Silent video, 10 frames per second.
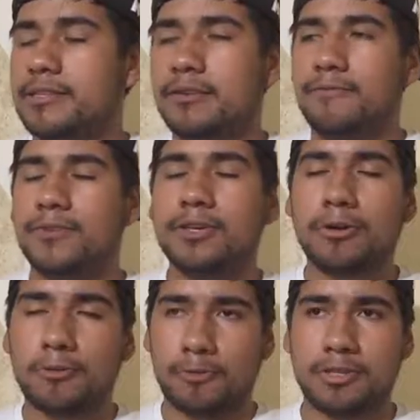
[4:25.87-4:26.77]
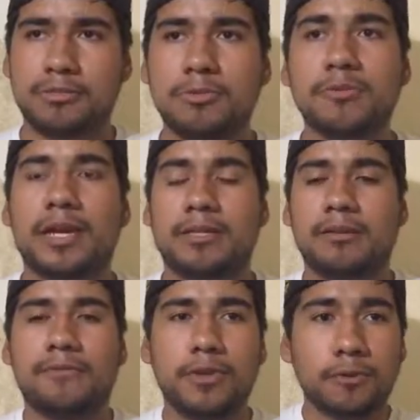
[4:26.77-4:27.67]
I did feel for this movie. I
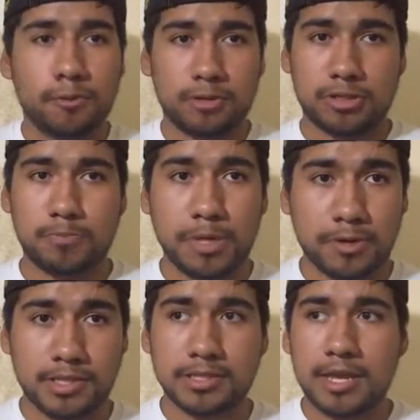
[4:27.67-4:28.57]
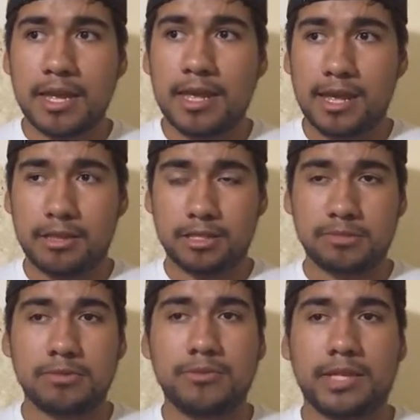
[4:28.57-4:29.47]
did feel for the spirits in
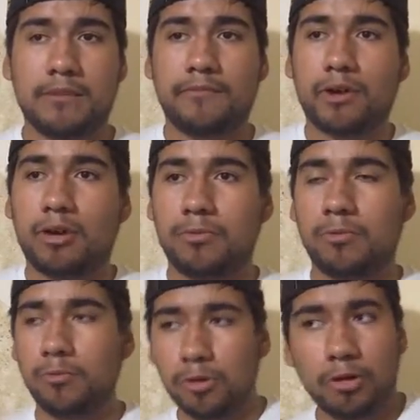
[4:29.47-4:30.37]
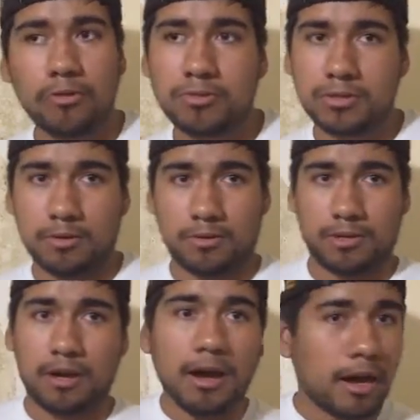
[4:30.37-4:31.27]
this movie that involved the wolves or
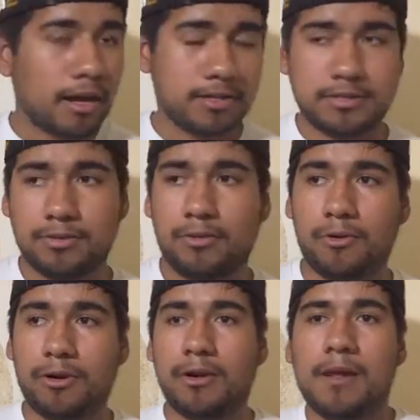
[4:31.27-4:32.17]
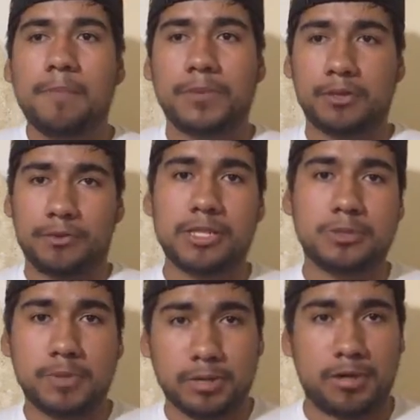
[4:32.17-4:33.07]
the hogs or the
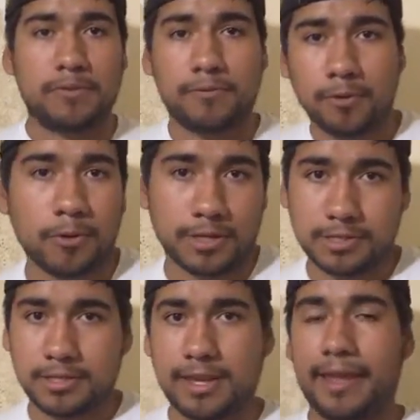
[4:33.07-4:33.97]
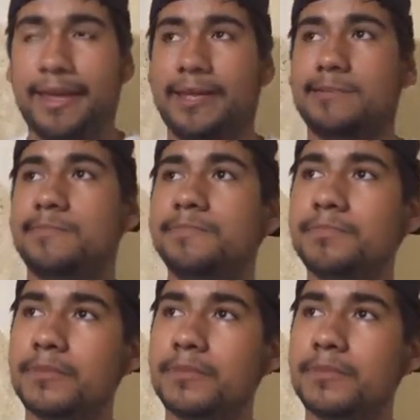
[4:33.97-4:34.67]
great spirit of the forest, and